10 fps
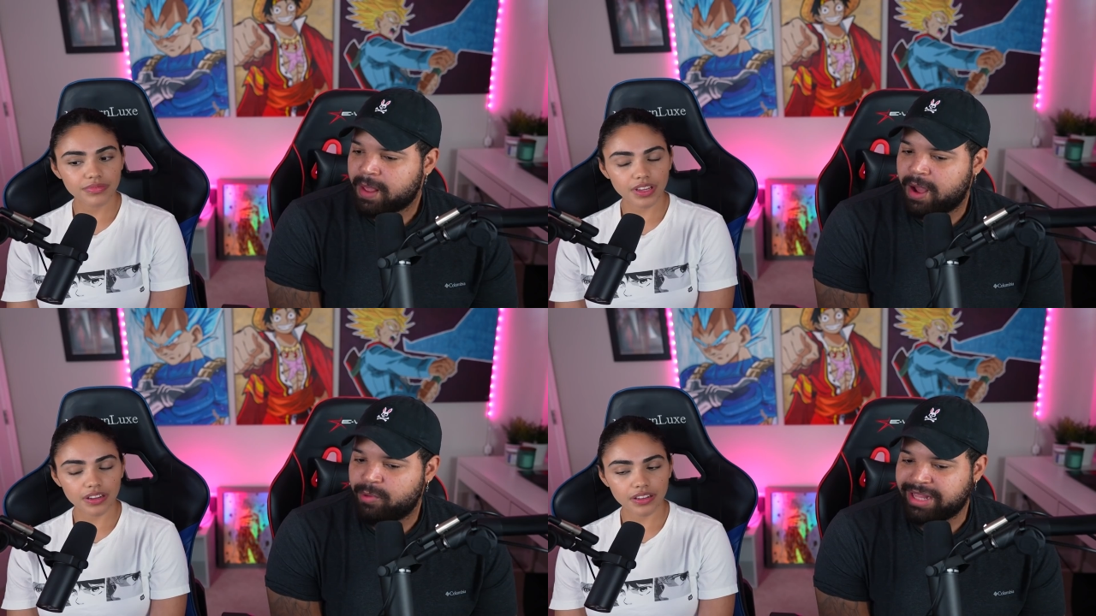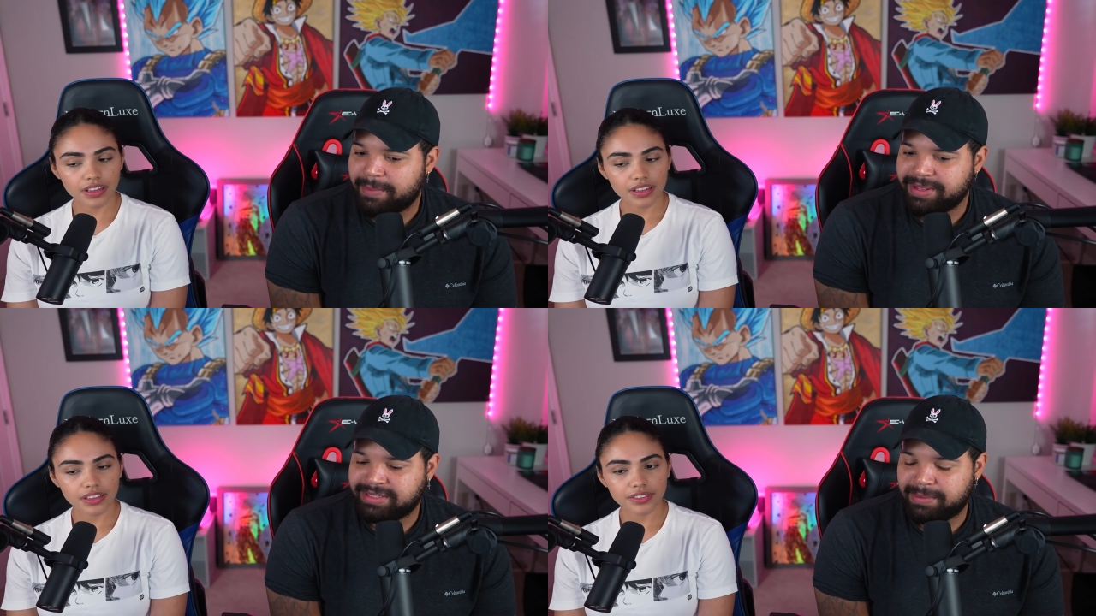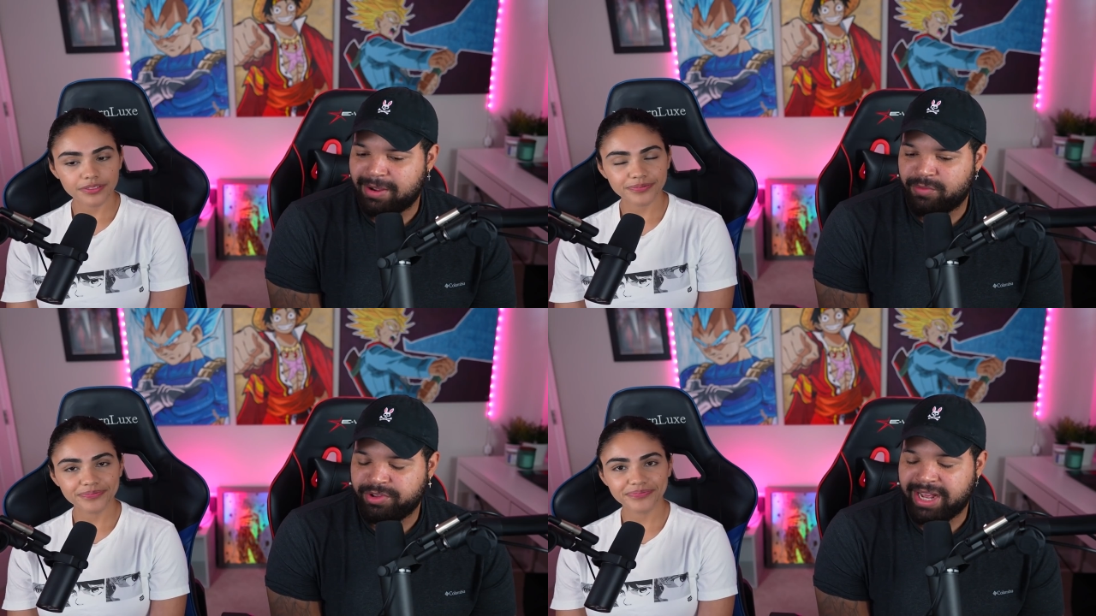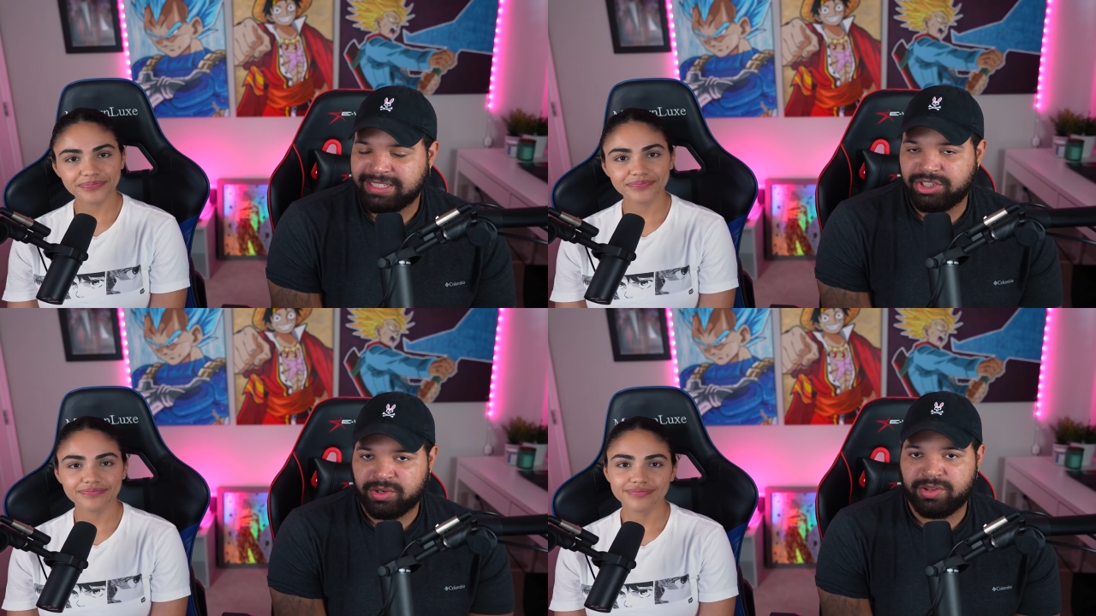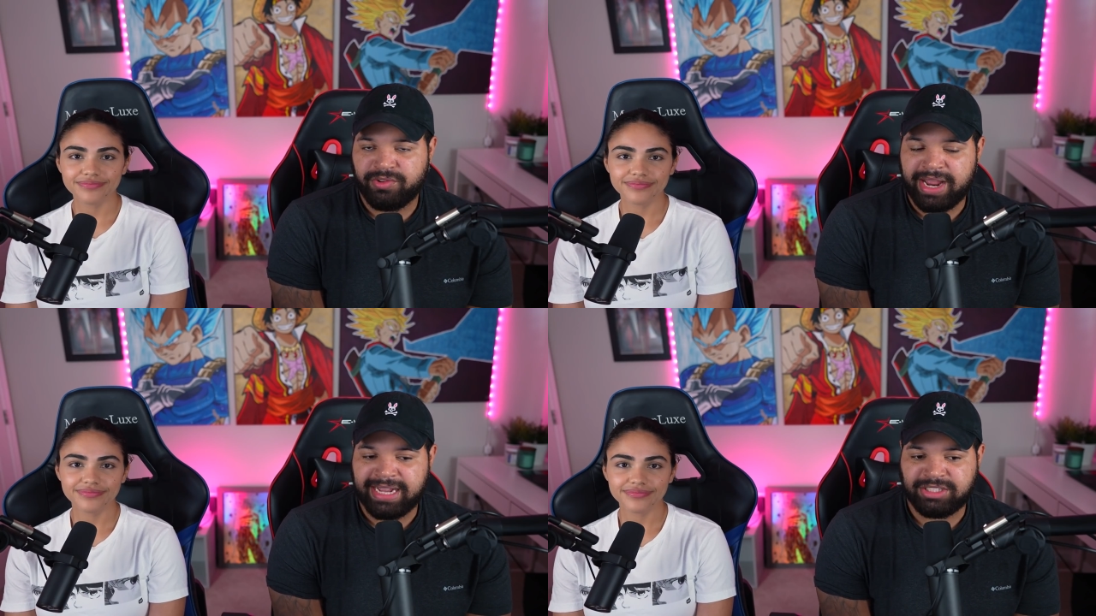Speaker 1: Uh, With that being said, man, hopefully you guys enjoyed the
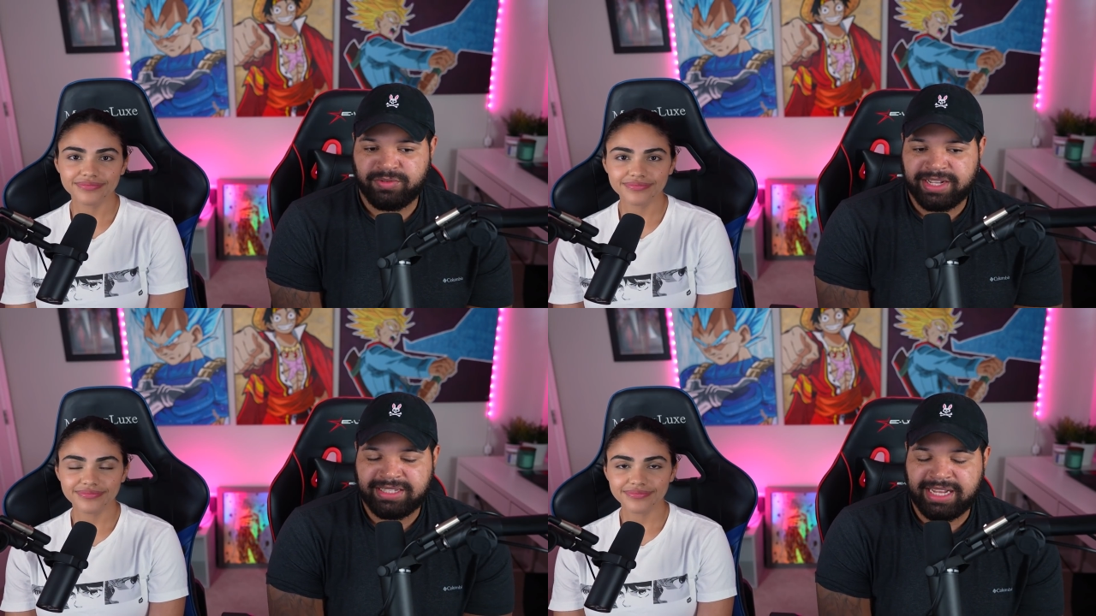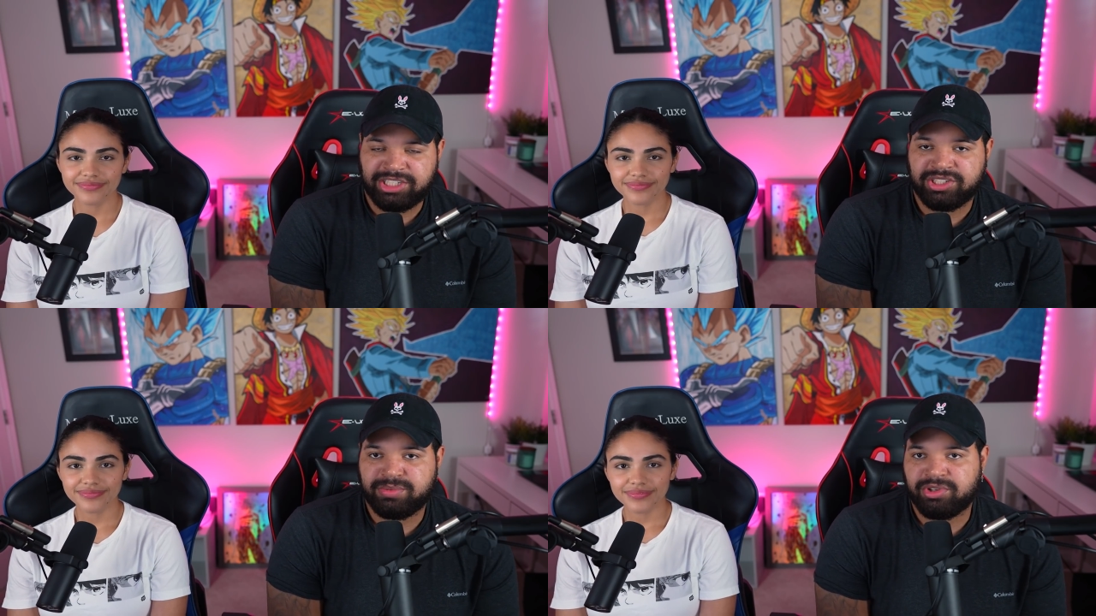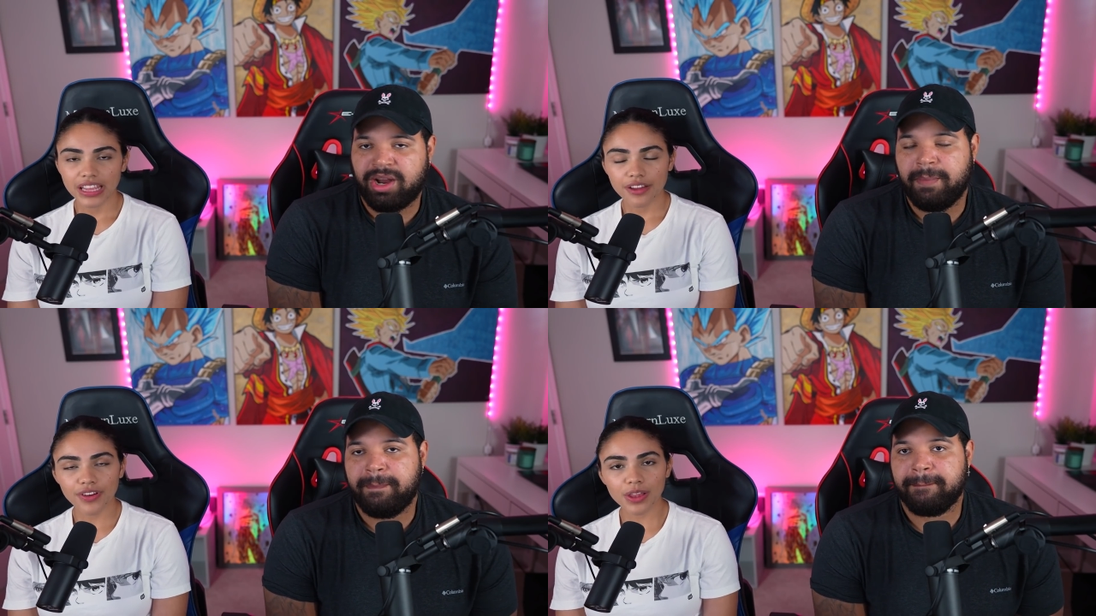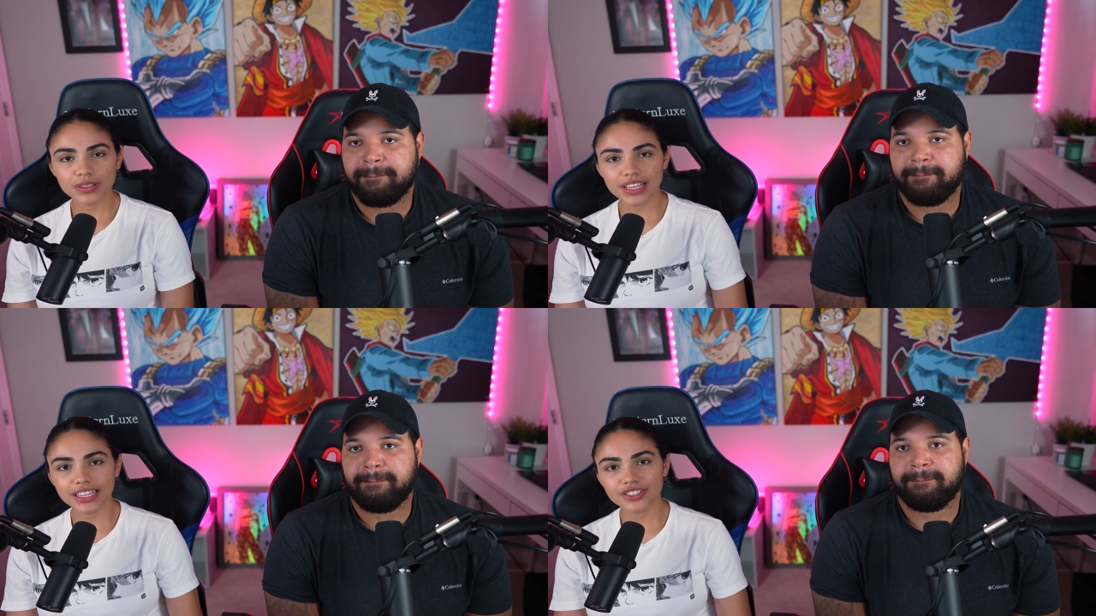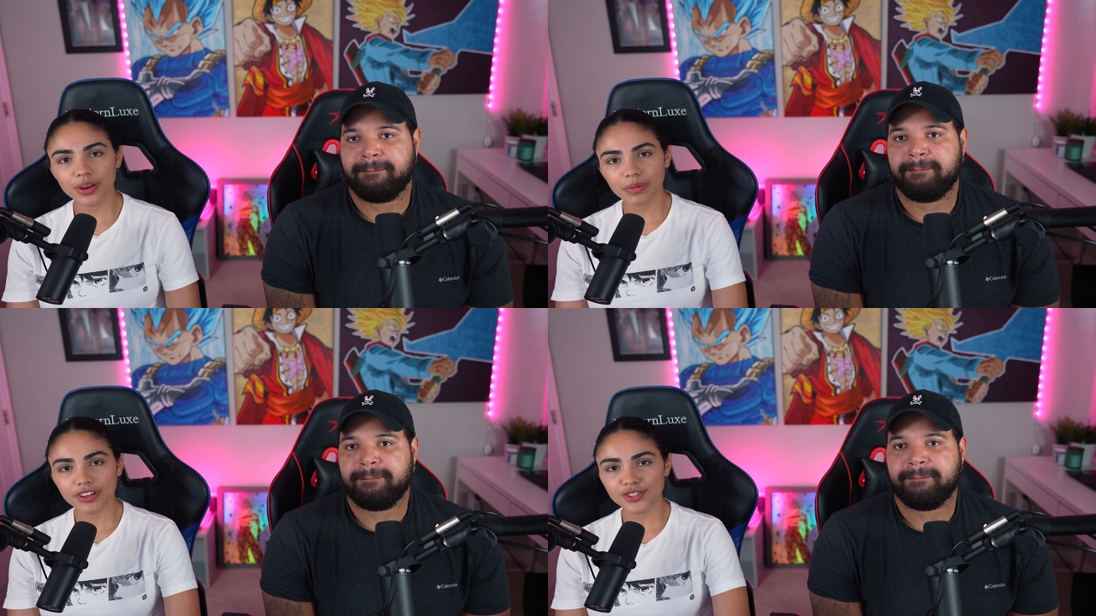reaction. Don't forget to like, share, and subscribe.
Speaker 2: Follow us on
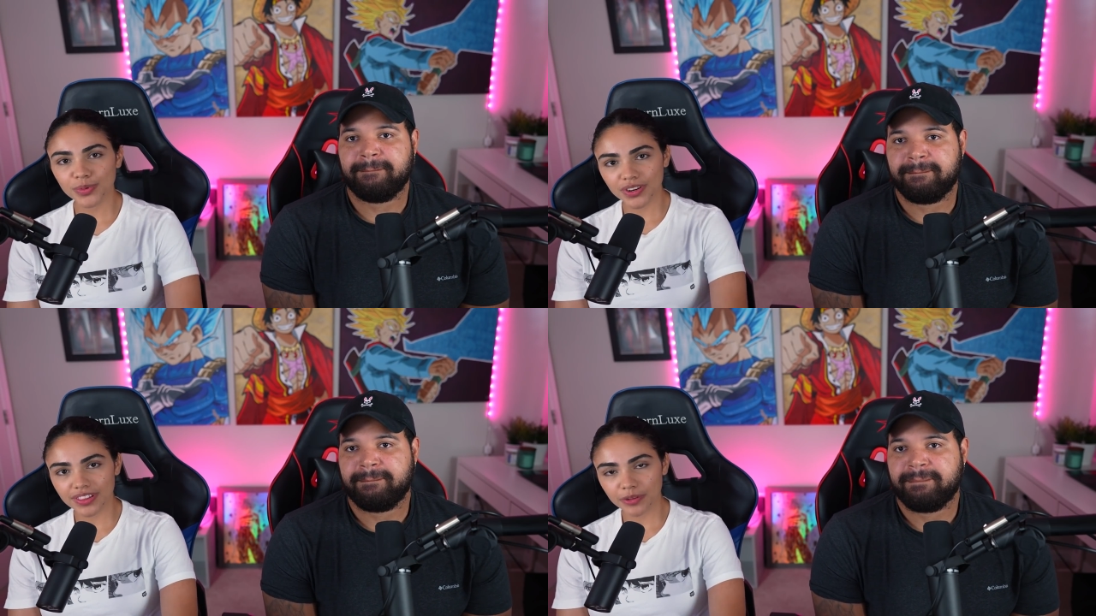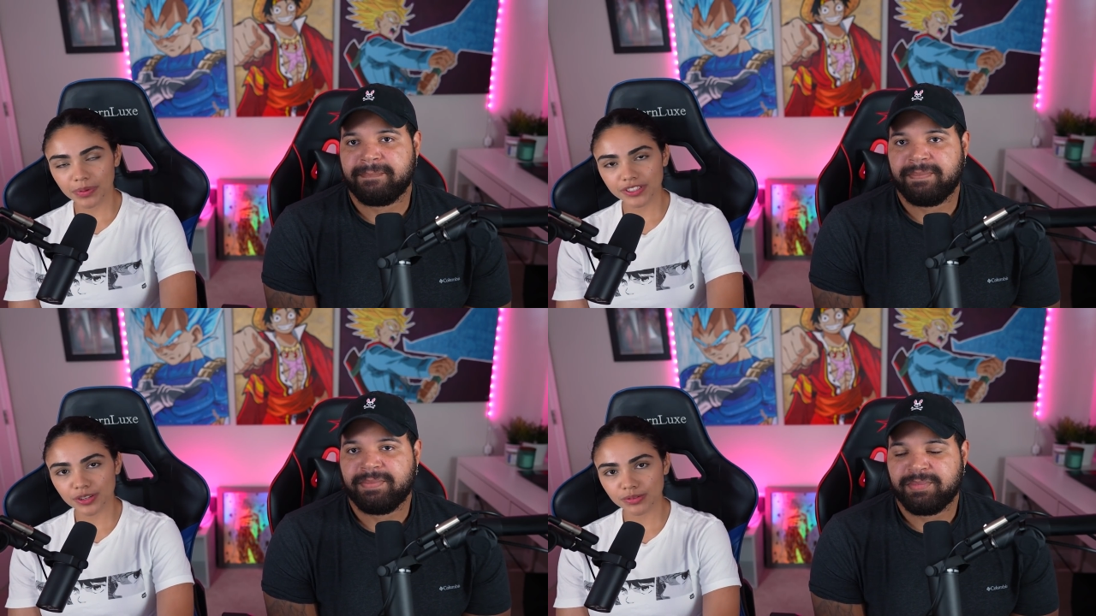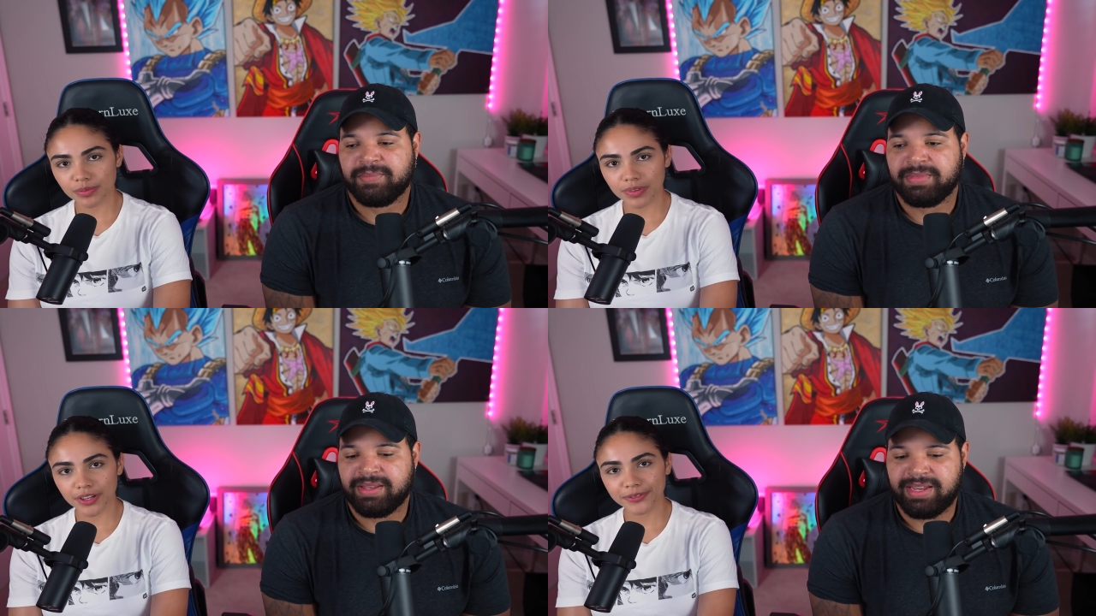Instagram and on Twitter. Link in the description below.